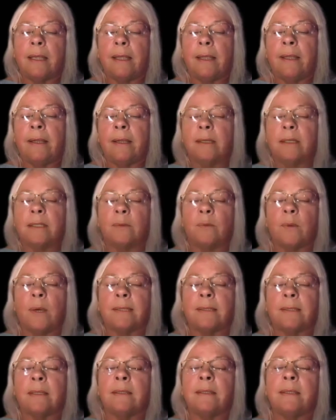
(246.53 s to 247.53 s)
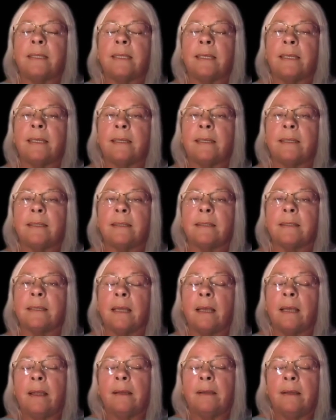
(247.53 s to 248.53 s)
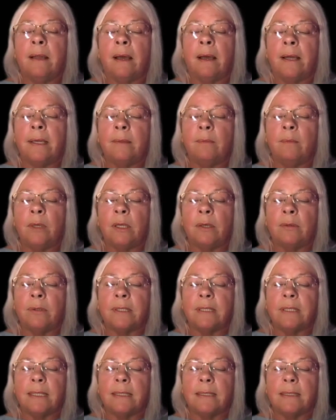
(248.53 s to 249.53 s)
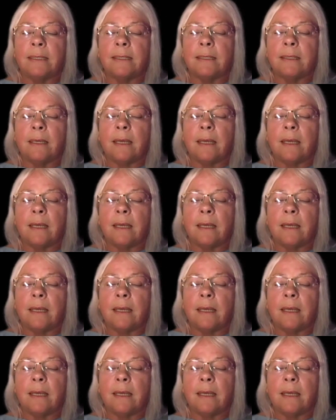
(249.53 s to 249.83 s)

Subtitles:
Ink, Sweat and Tears, Nine Muses.